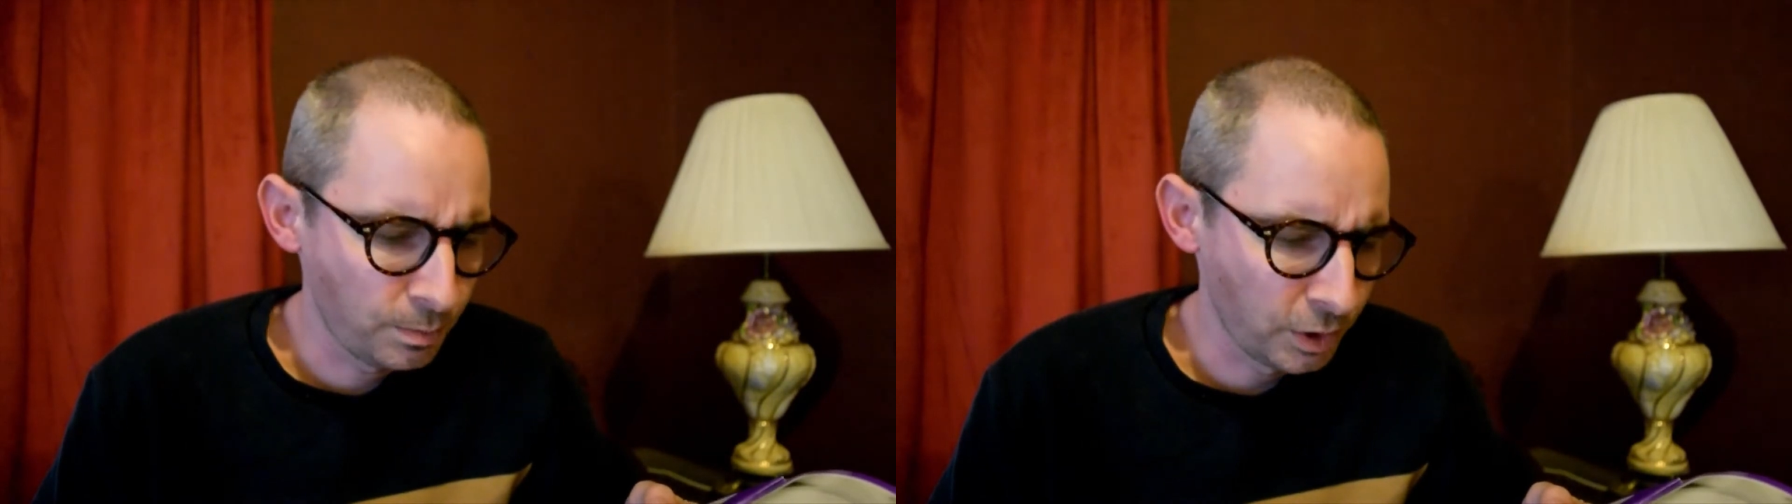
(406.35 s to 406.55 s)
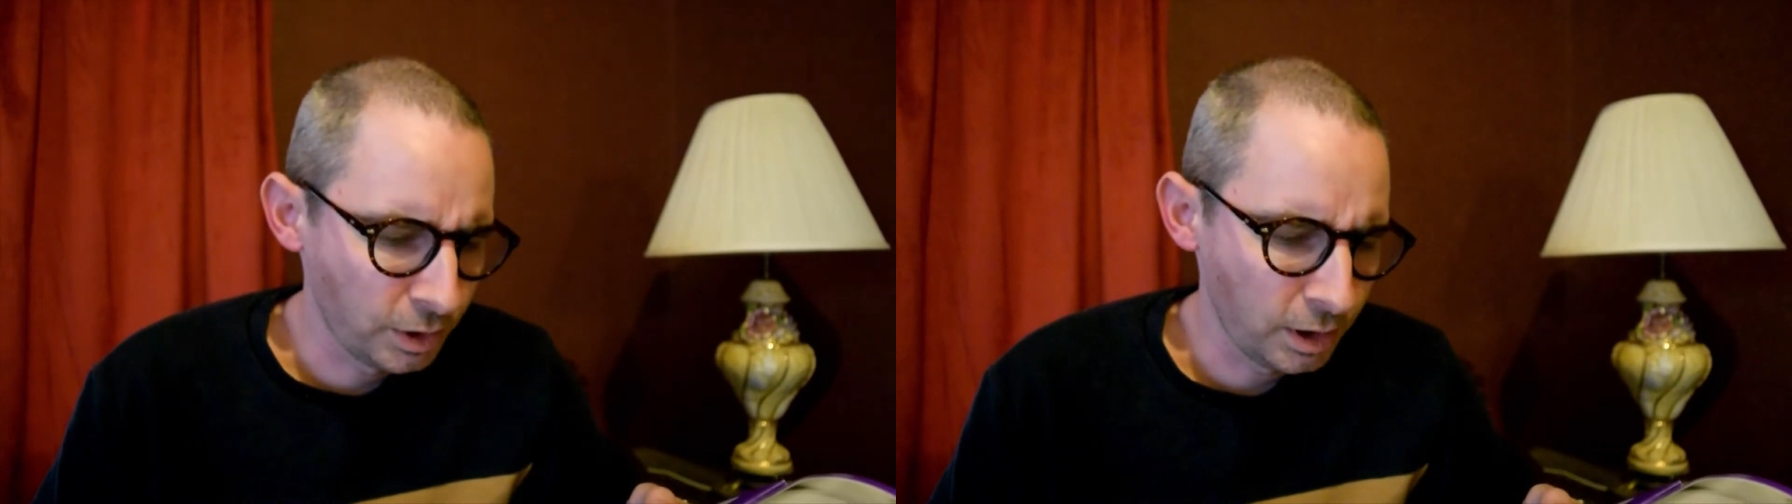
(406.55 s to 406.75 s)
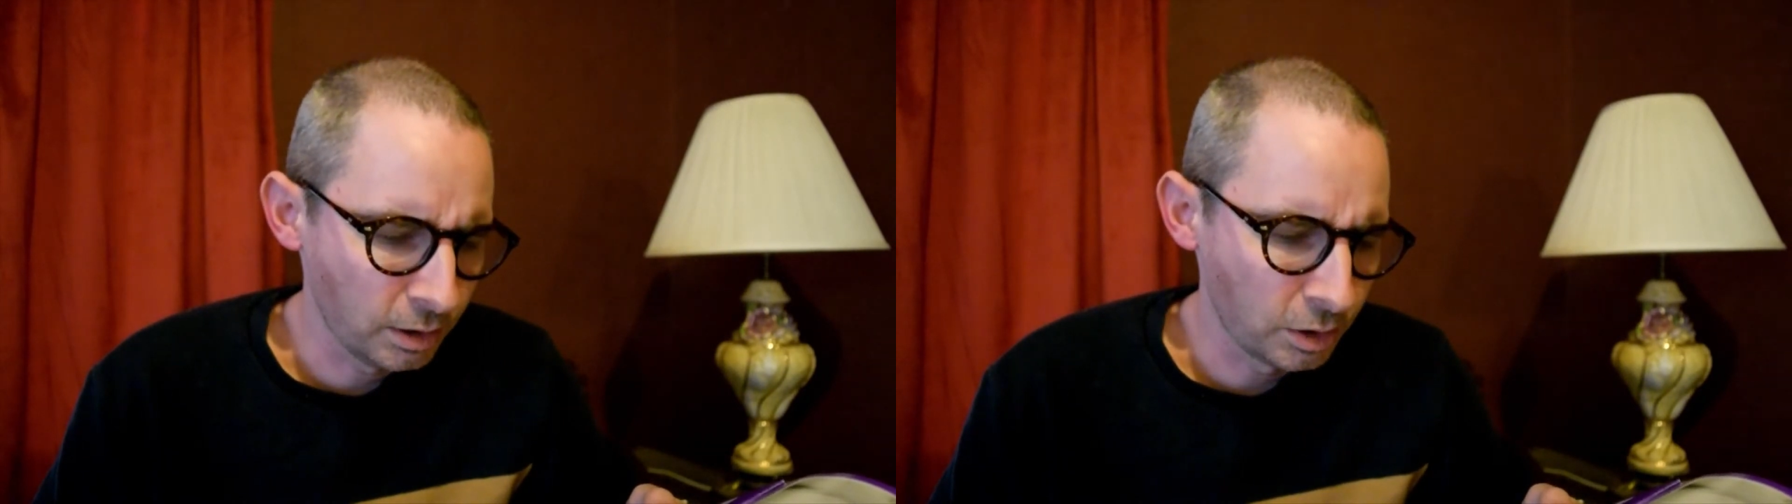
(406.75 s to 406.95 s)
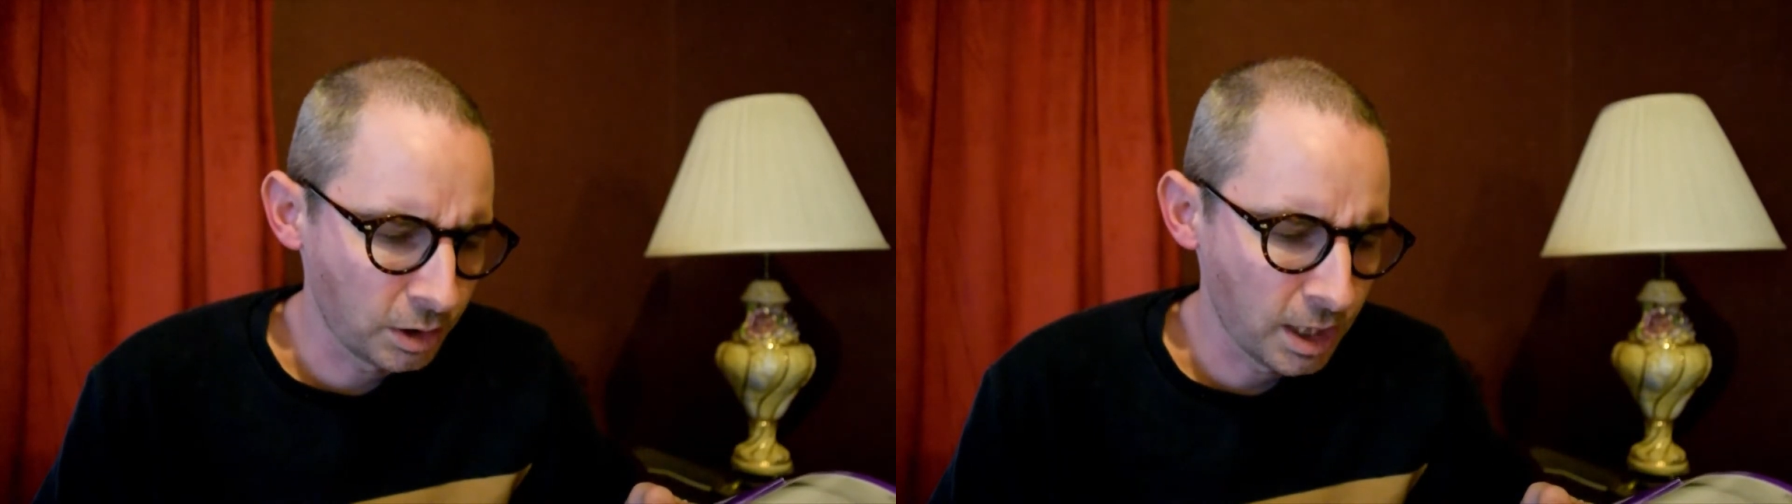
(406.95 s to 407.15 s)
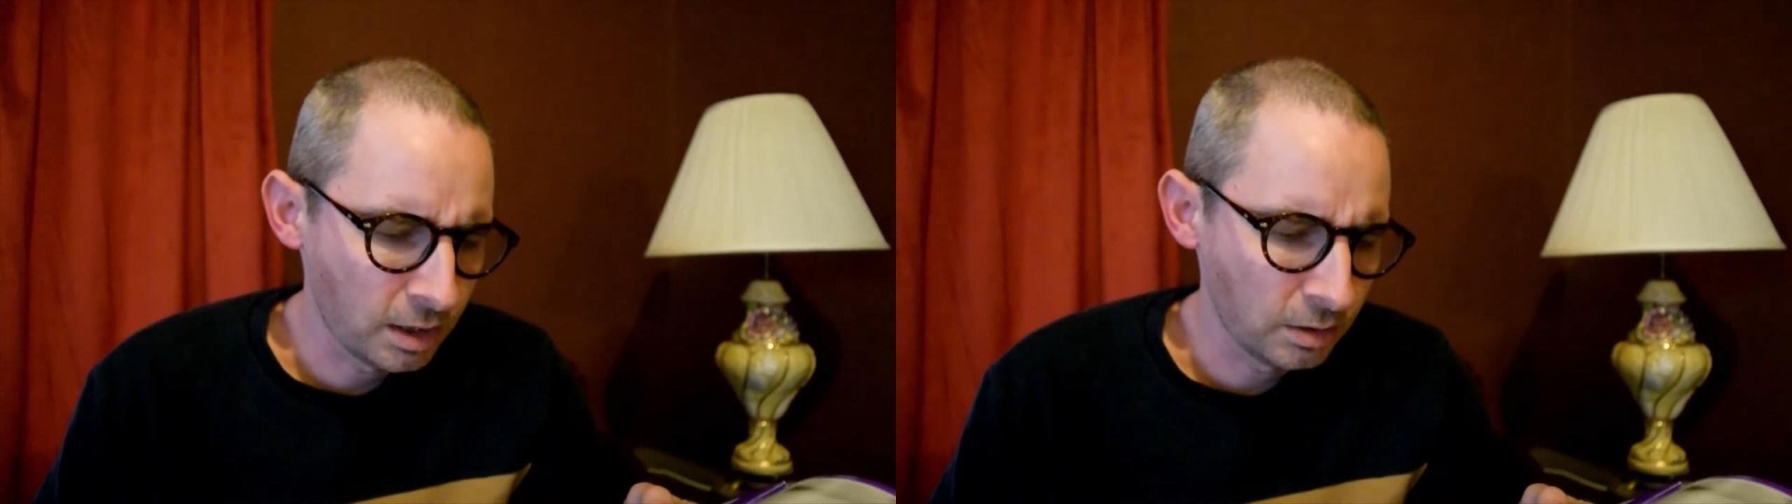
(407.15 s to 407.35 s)
particular
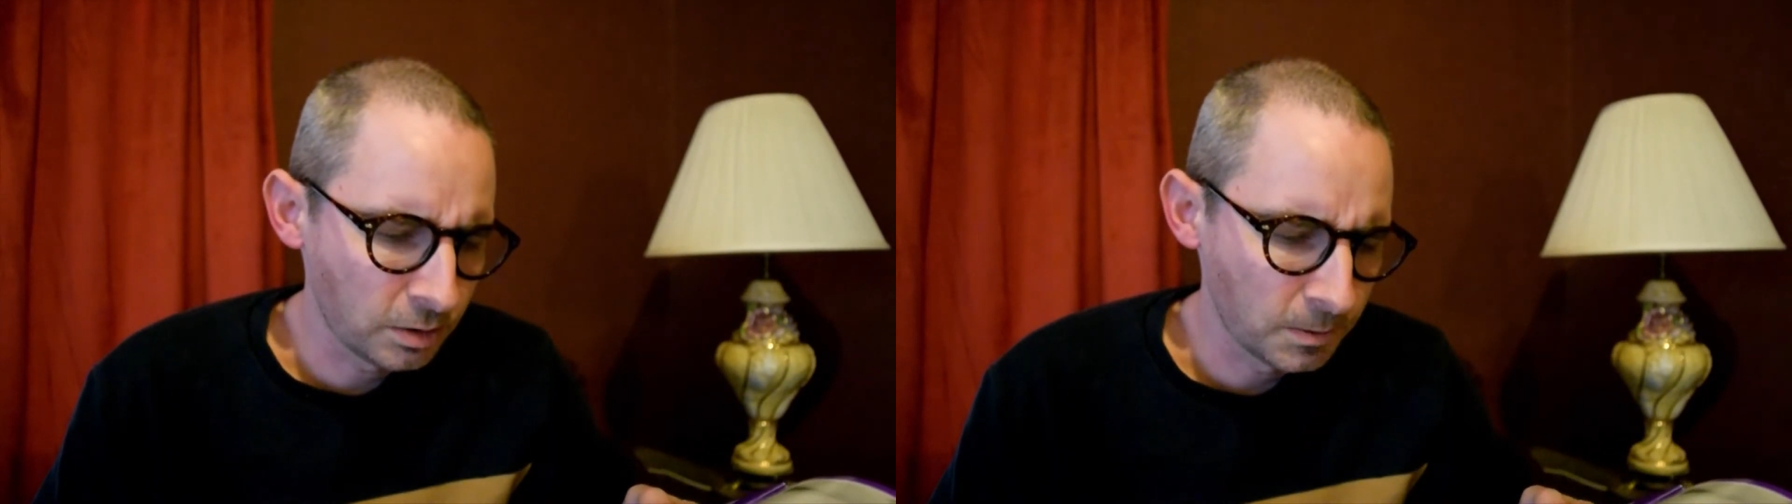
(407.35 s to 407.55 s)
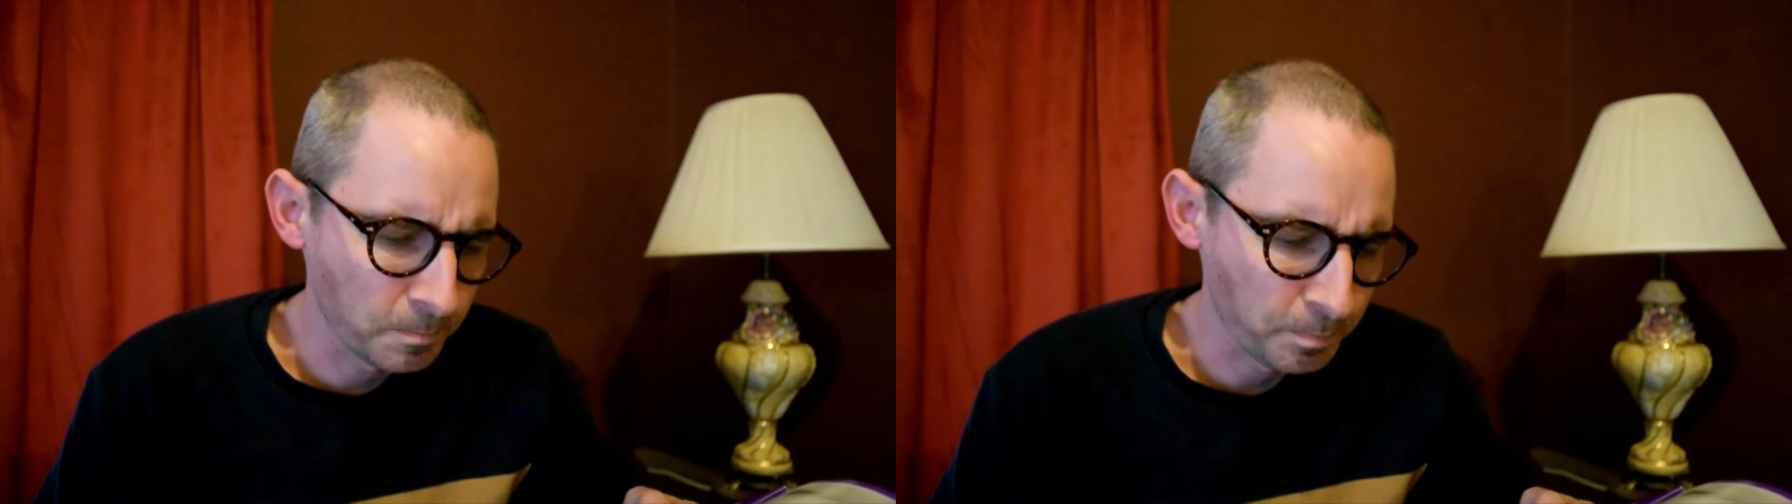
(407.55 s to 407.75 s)
calendar.